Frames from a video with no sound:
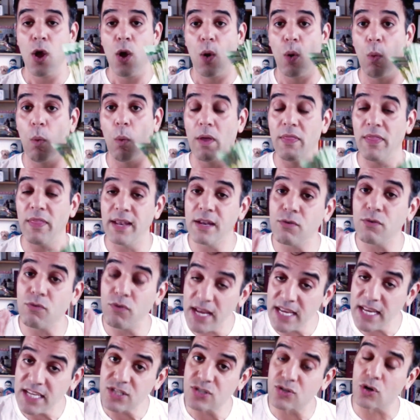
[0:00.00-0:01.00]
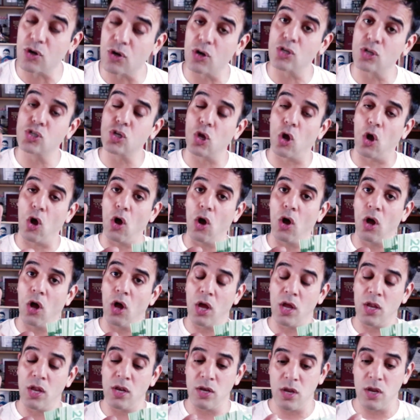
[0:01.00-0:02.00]
When they did research
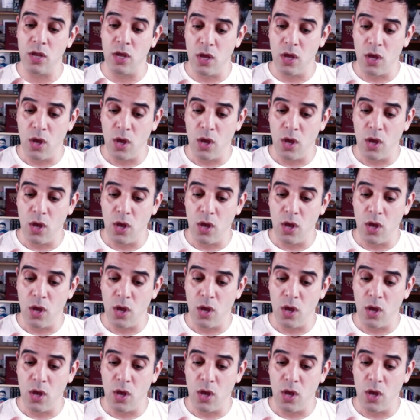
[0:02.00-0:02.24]
on